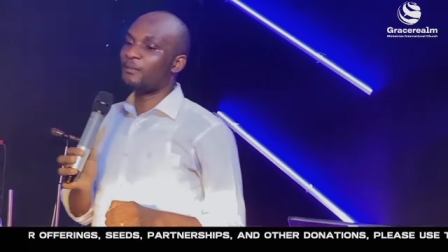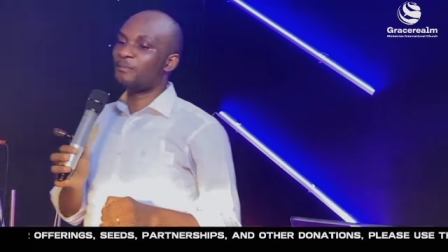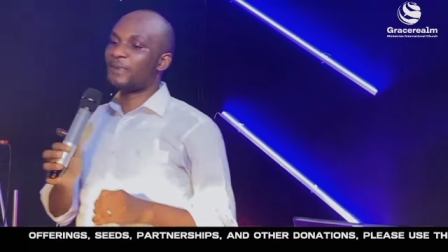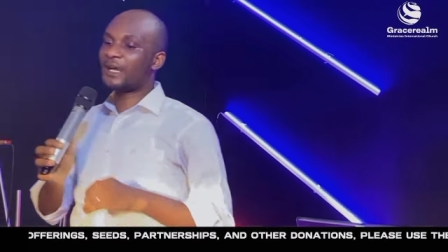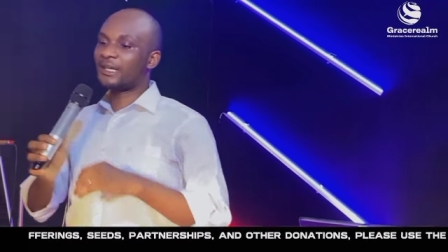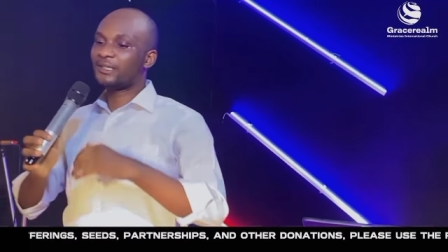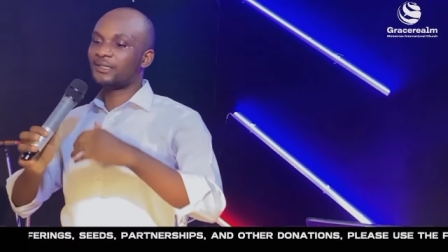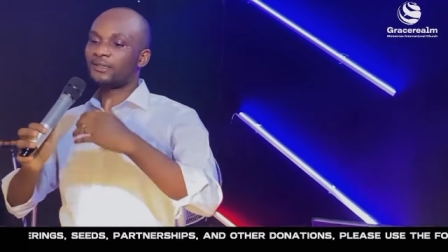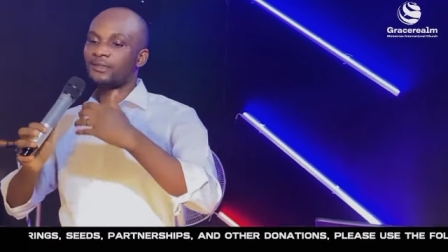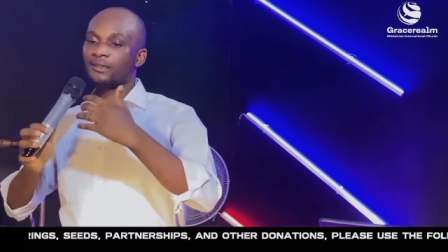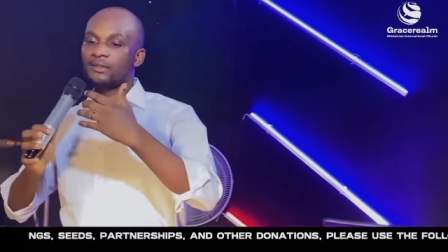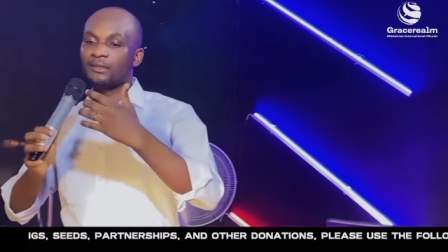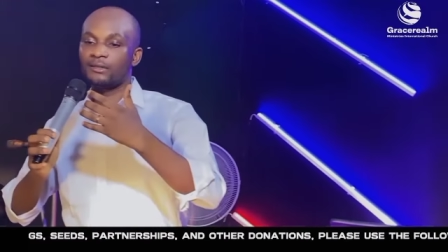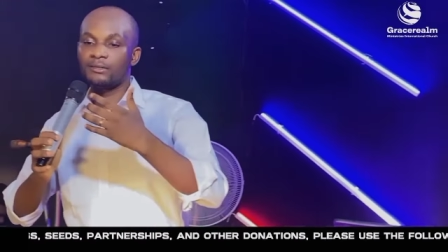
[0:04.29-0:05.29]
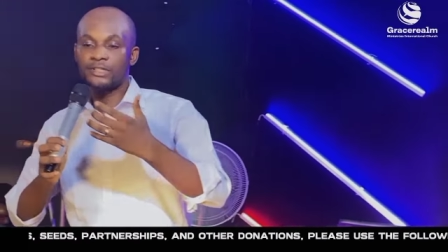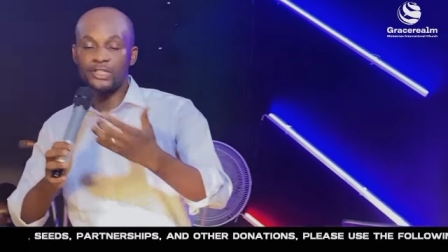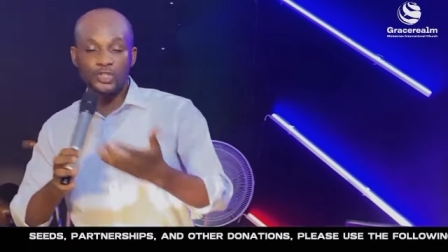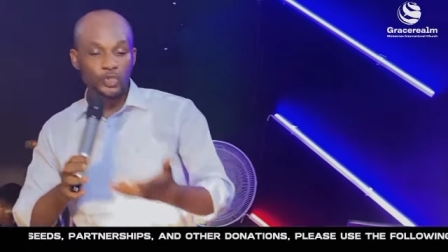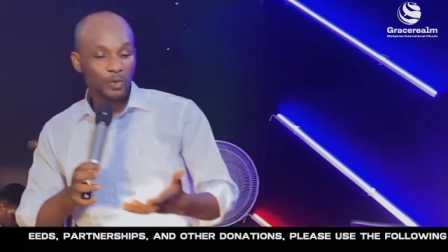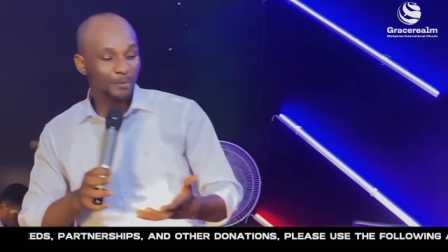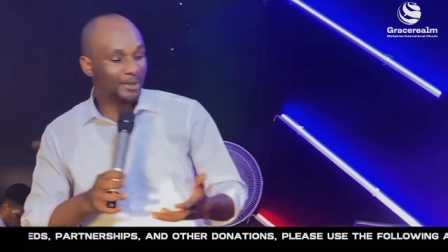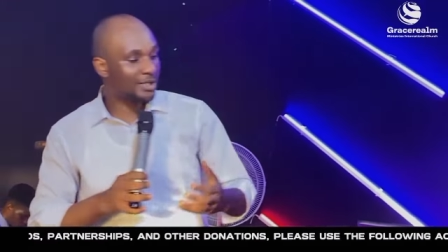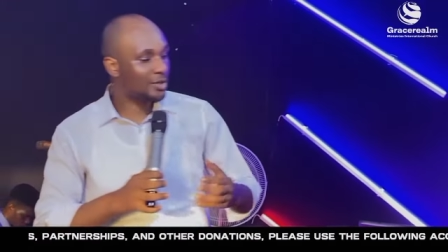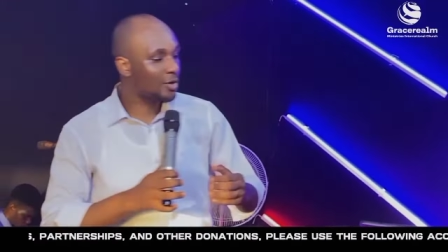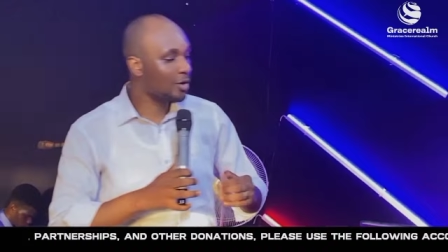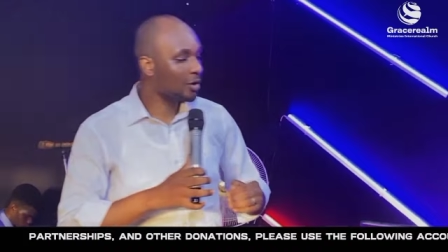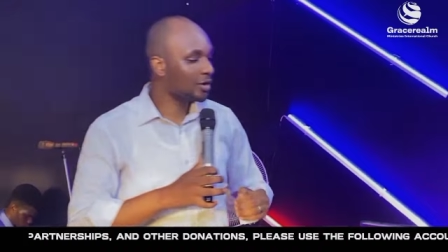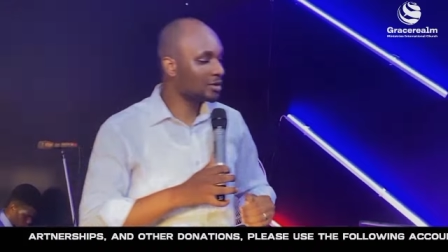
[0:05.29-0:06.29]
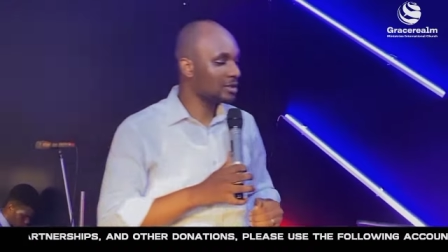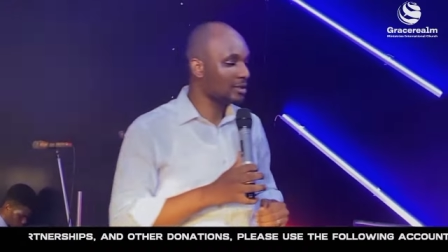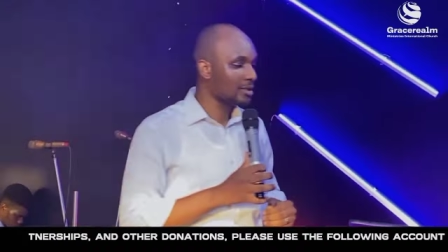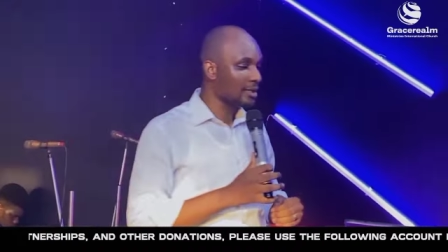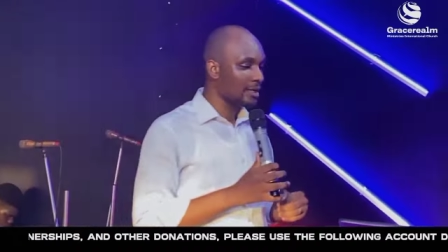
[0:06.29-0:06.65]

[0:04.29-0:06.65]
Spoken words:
man disobeyed God